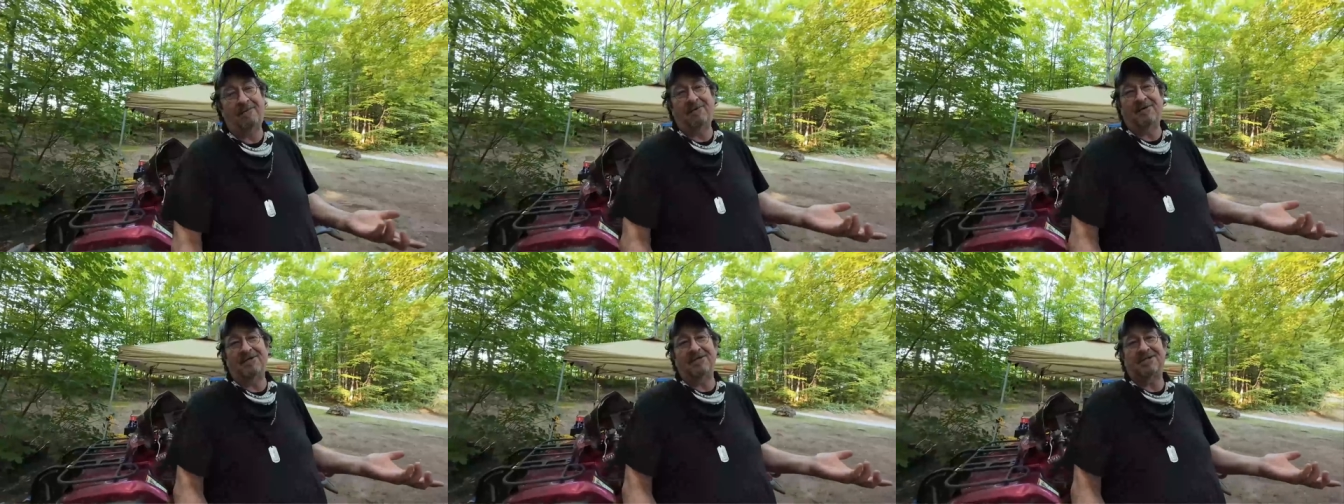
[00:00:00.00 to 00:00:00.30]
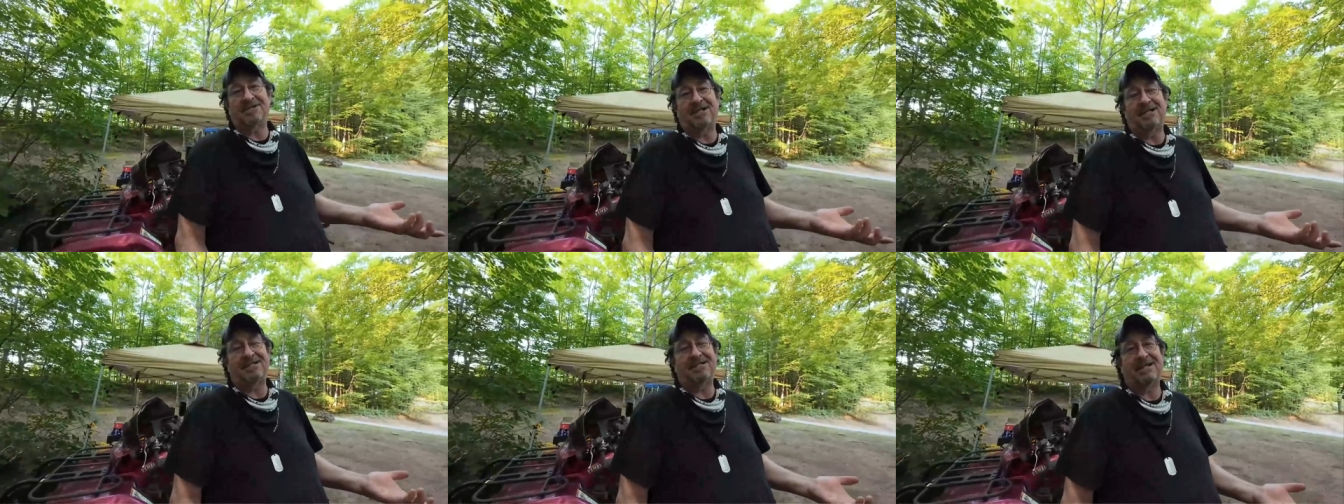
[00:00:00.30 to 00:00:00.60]
you're
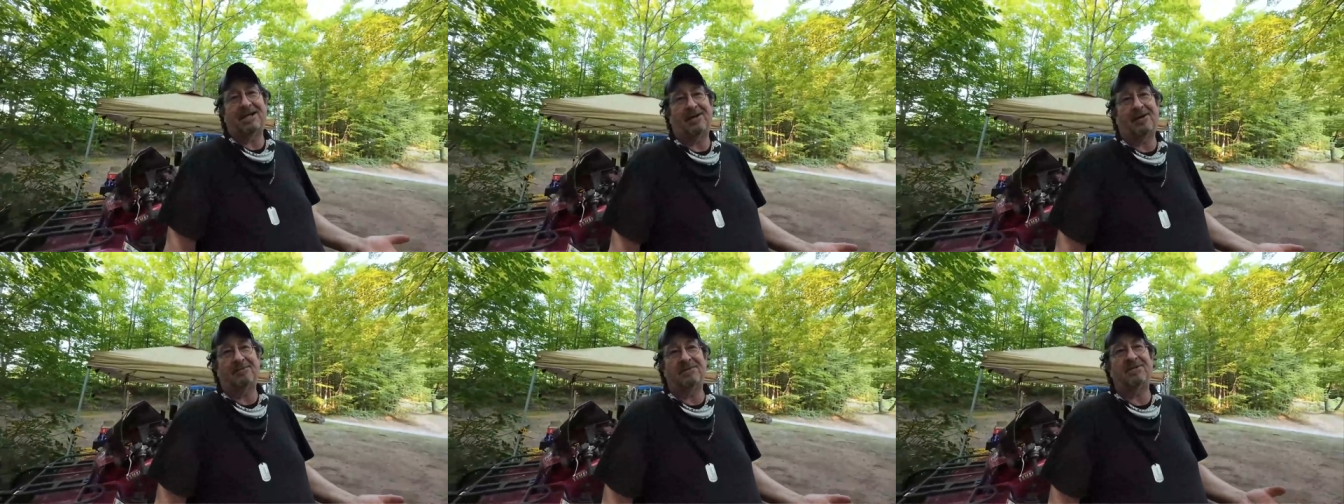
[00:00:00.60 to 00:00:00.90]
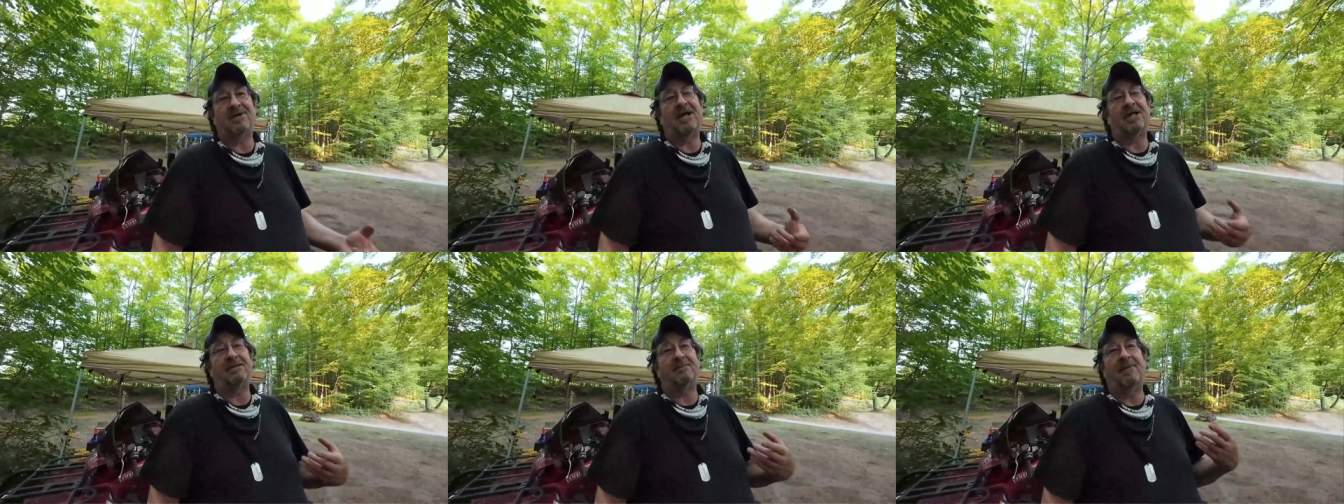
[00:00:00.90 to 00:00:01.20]
just going to tear them.
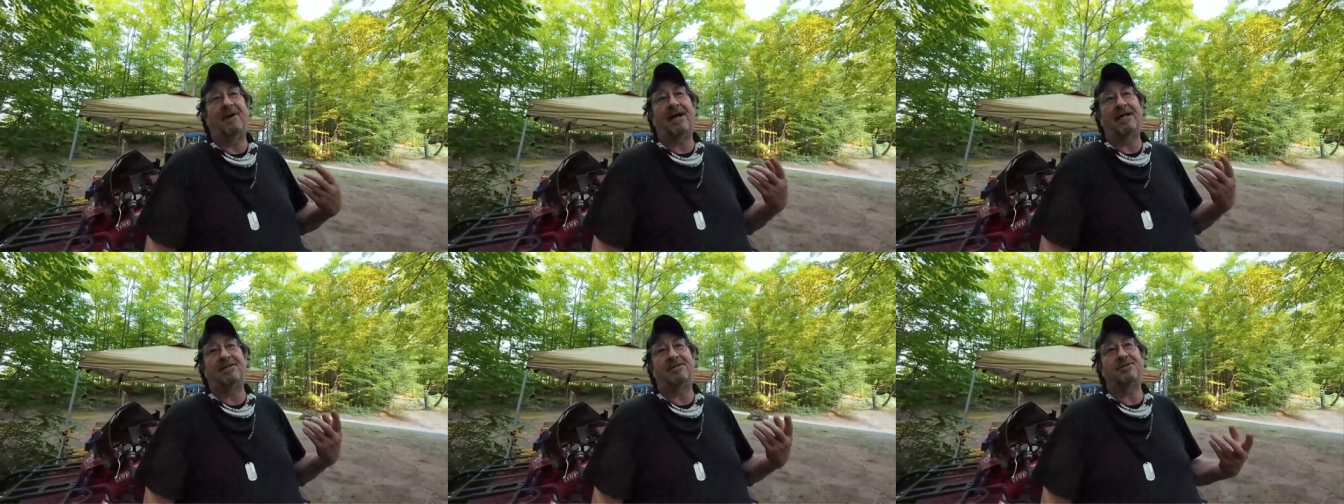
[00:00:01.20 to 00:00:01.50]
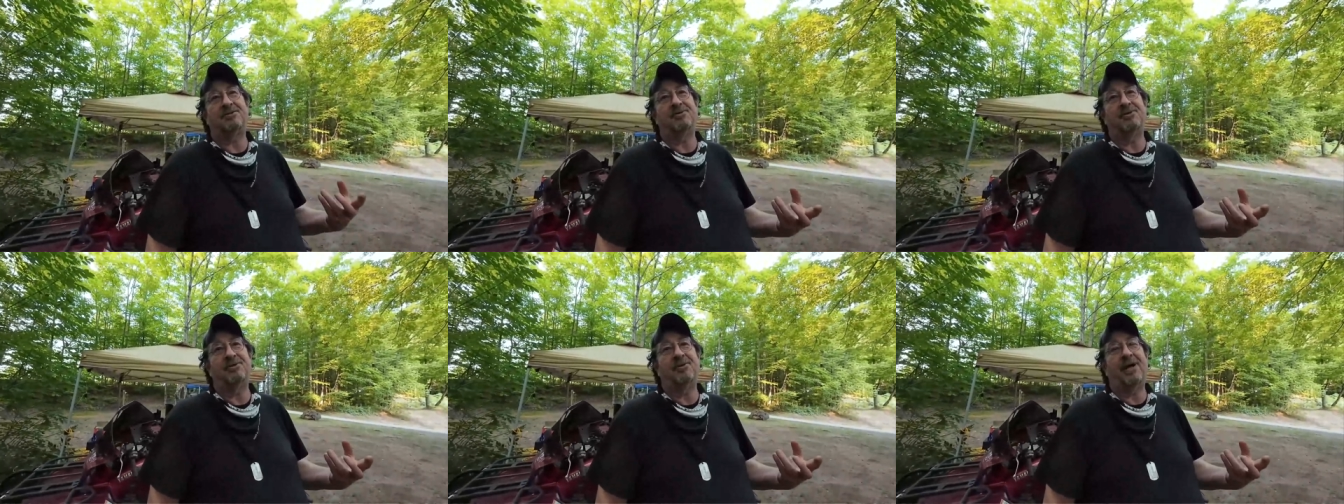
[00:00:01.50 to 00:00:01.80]
So I had to buy
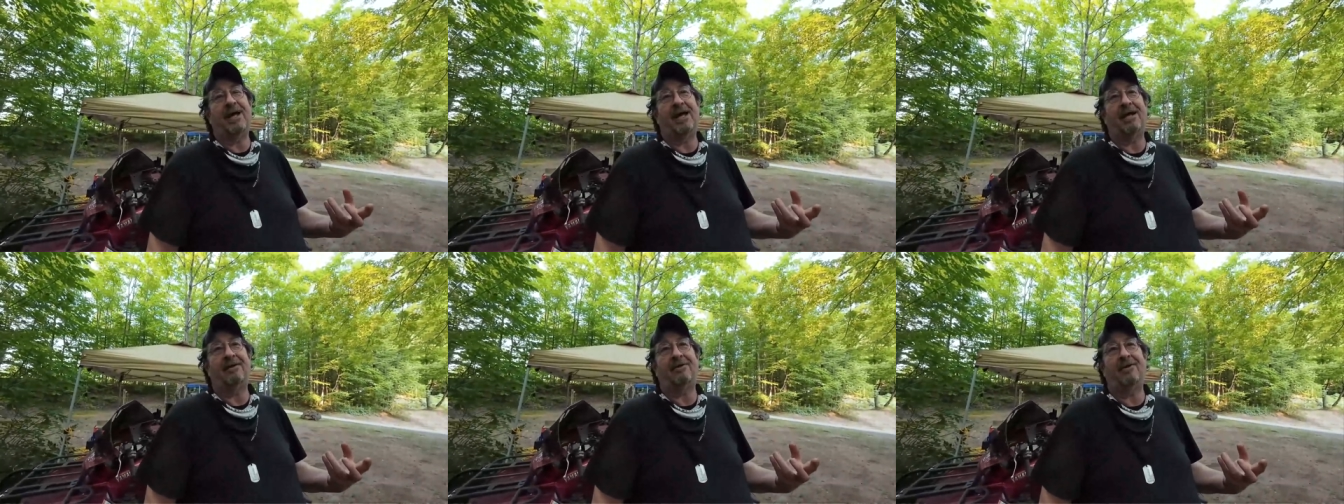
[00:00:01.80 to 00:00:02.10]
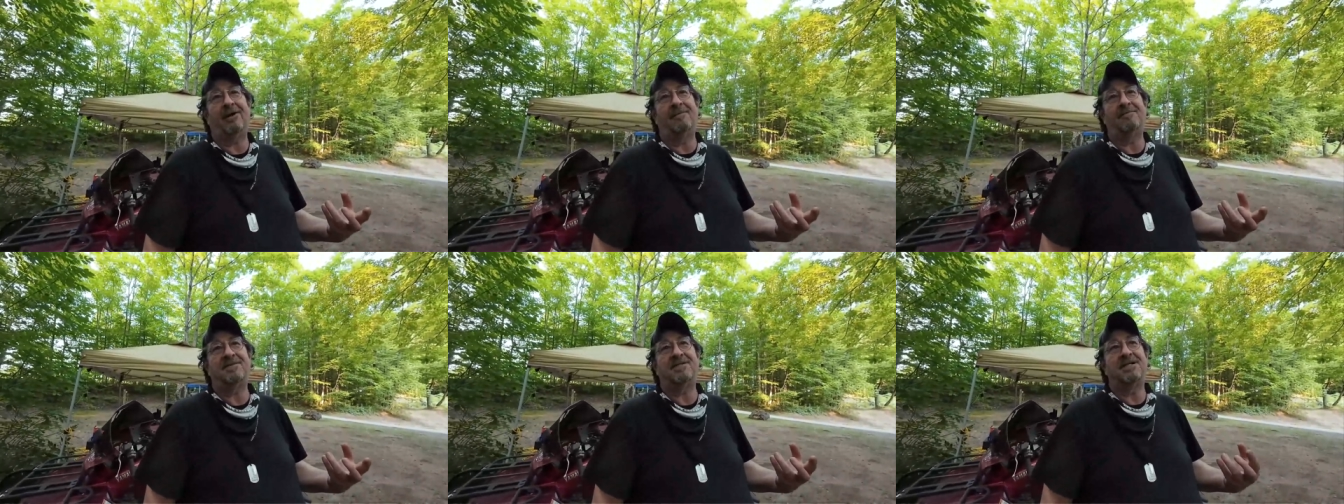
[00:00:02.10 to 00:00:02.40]
two new hand
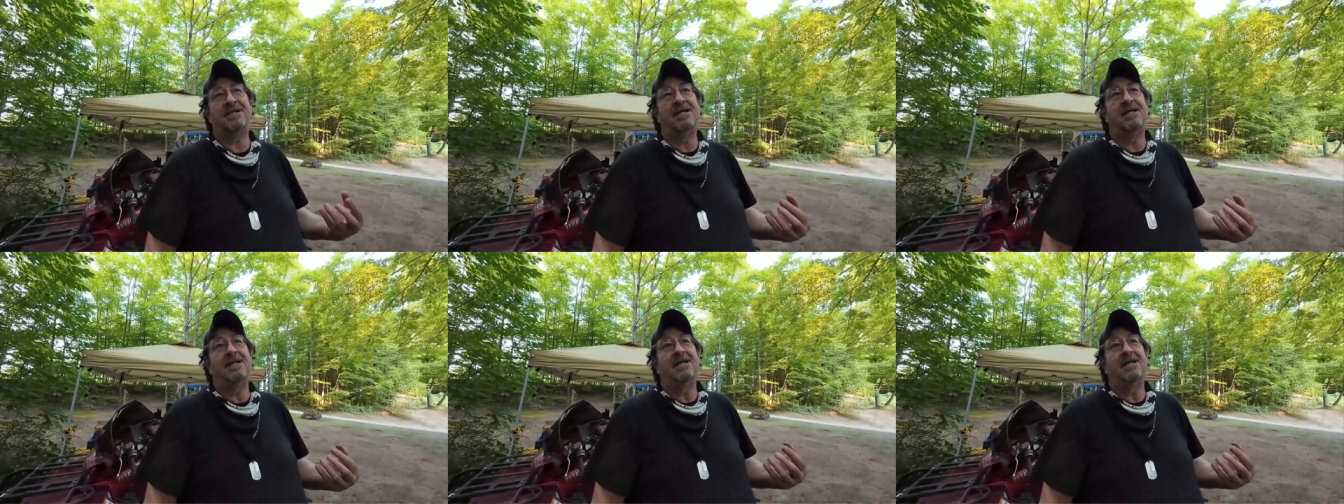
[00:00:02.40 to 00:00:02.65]
grips.